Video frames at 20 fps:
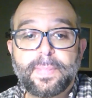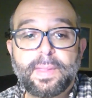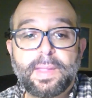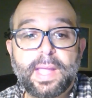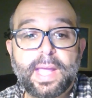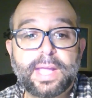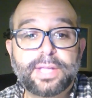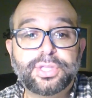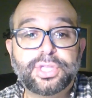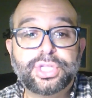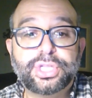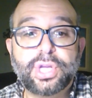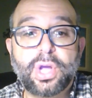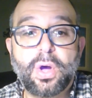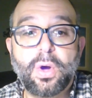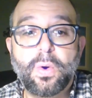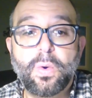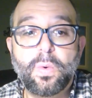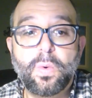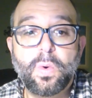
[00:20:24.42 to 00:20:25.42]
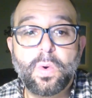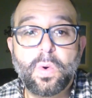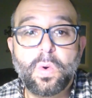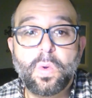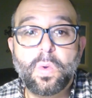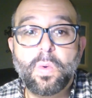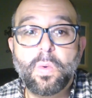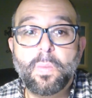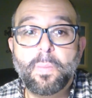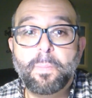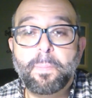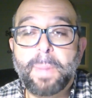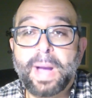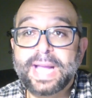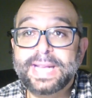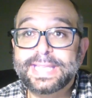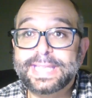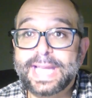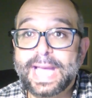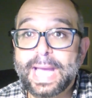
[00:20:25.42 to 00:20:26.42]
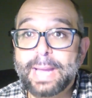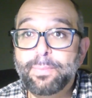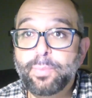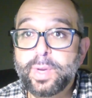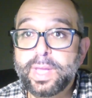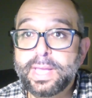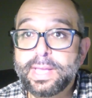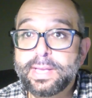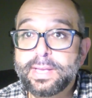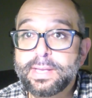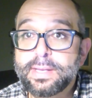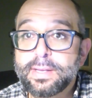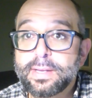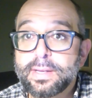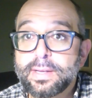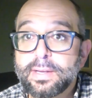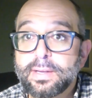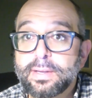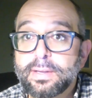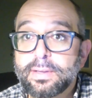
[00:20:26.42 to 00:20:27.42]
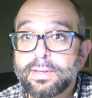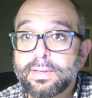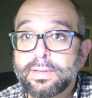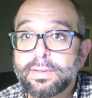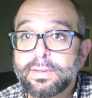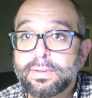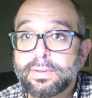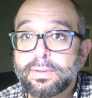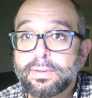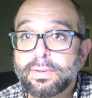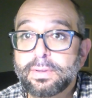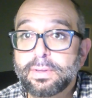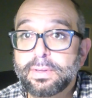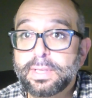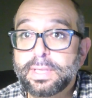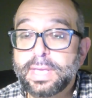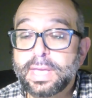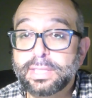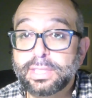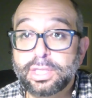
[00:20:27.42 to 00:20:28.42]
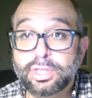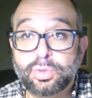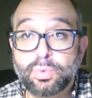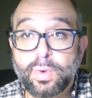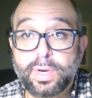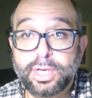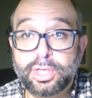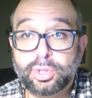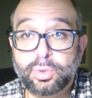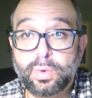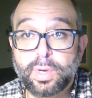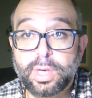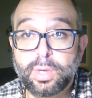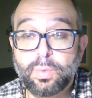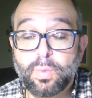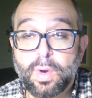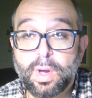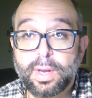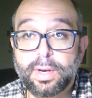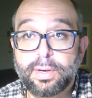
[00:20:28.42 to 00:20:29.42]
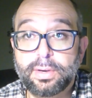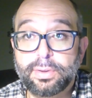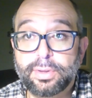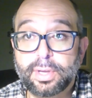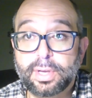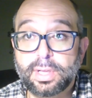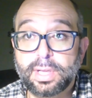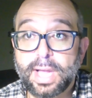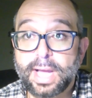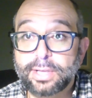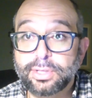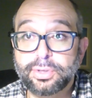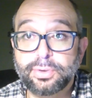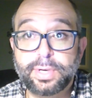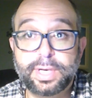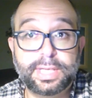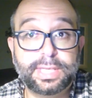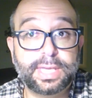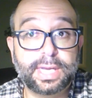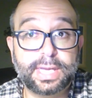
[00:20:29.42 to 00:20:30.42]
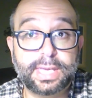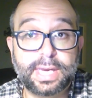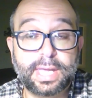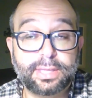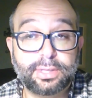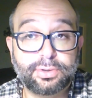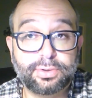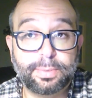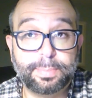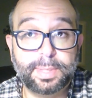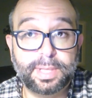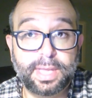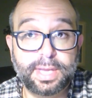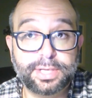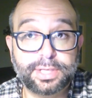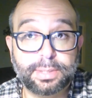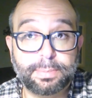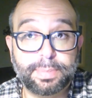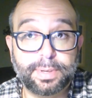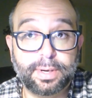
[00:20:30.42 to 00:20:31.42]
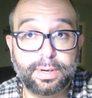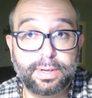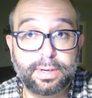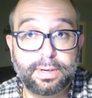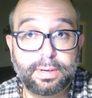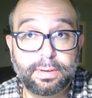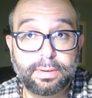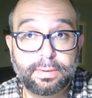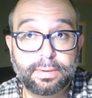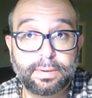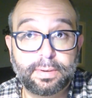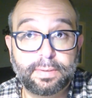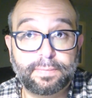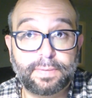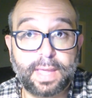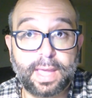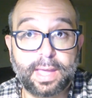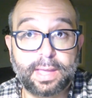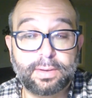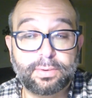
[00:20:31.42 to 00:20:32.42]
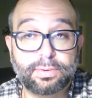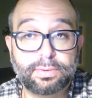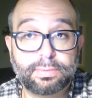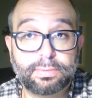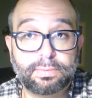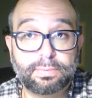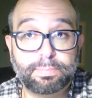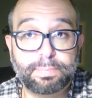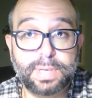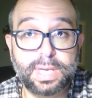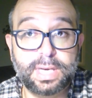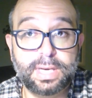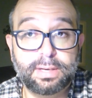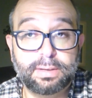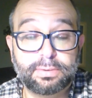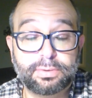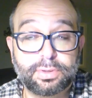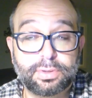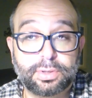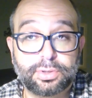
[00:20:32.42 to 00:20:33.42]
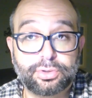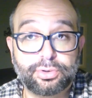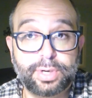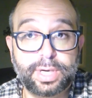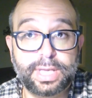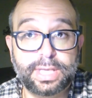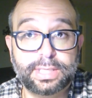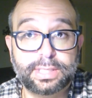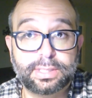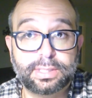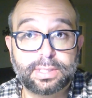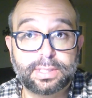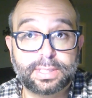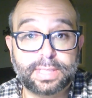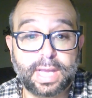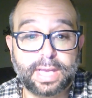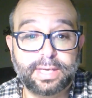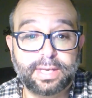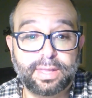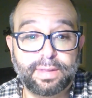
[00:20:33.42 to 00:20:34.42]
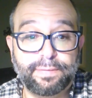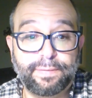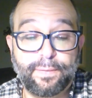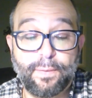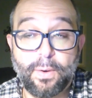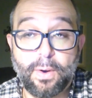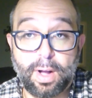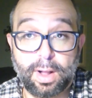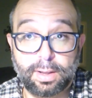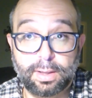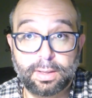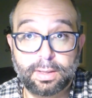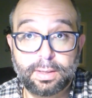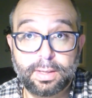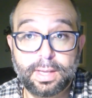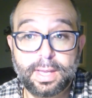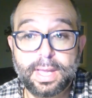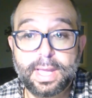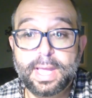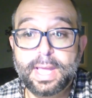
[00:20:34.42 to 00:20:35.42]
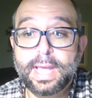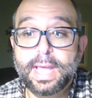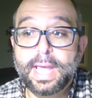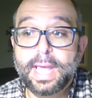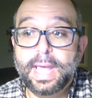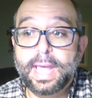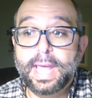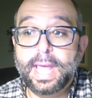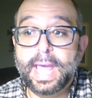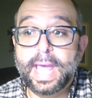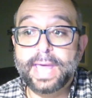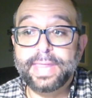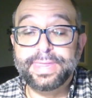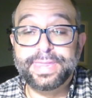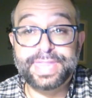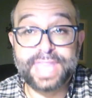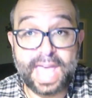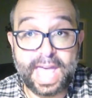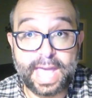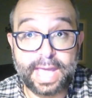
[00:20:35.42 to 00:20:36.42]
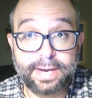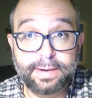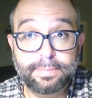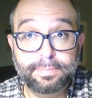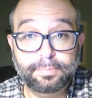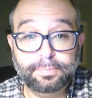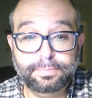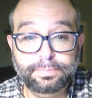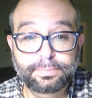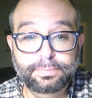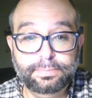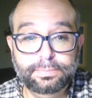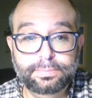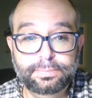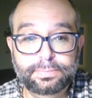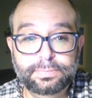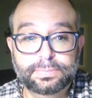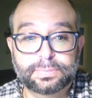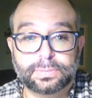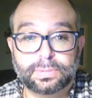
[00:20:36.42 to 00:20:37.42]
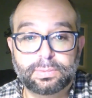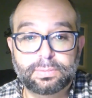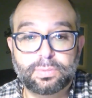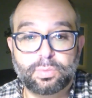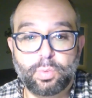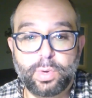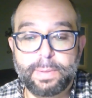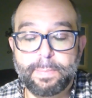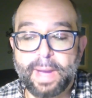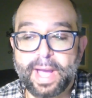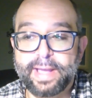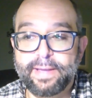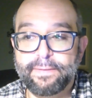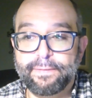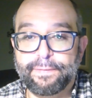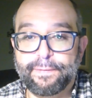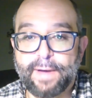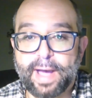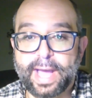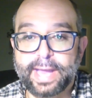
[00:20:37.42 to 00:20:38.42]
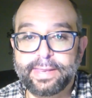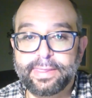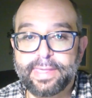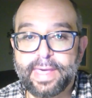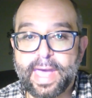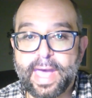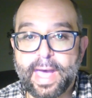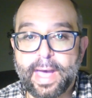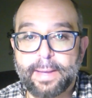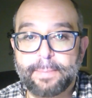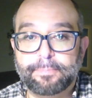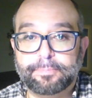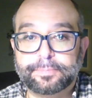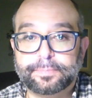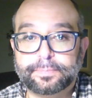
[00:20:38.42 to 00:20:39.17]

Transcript: And so by time we get to 2021, the clock's already ticking on the tribulation period, if that treaty's signed in the fall. And then we might find that